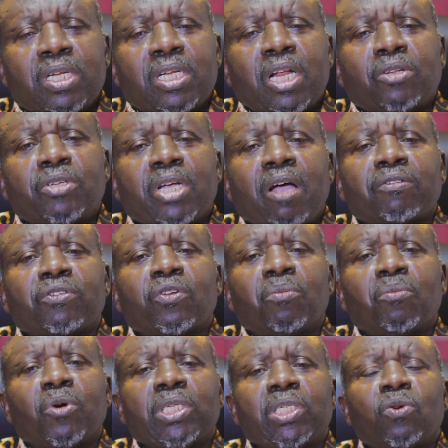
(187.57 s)
that you have
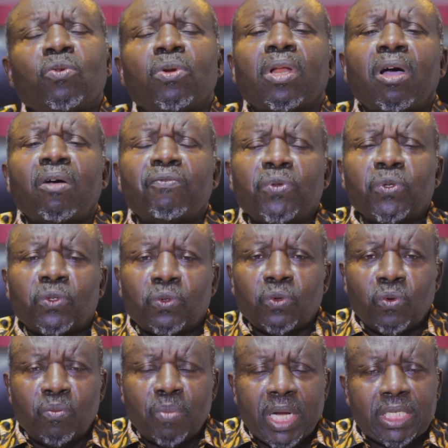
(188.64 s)
somebody who loves you
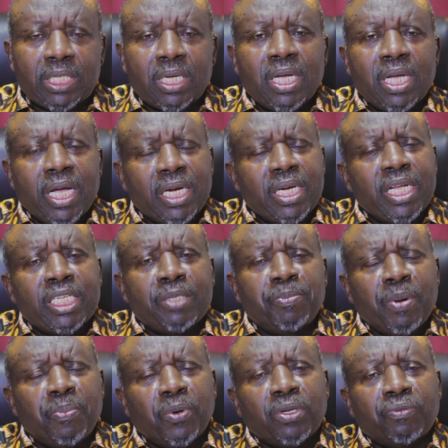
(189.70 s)
so much, and his
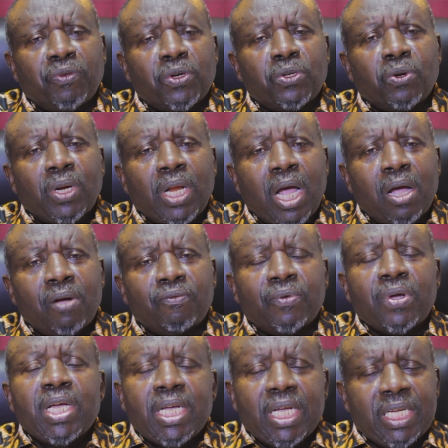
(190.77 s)
purpose for your life
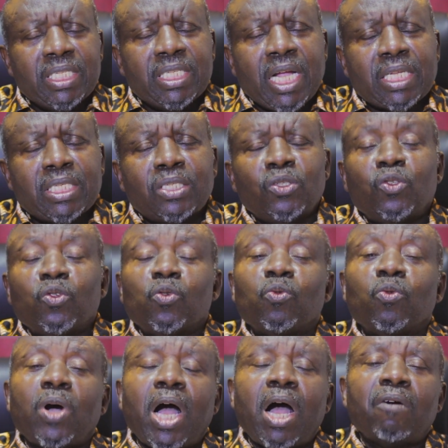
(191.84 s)
is that you
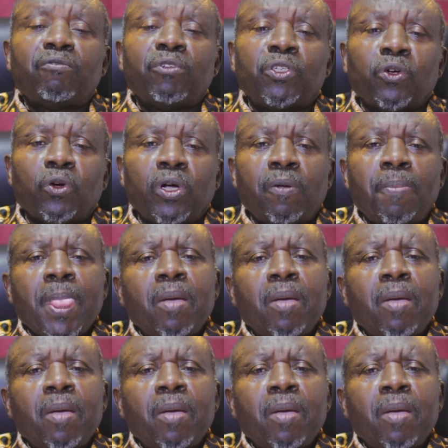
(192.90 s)
will have joy.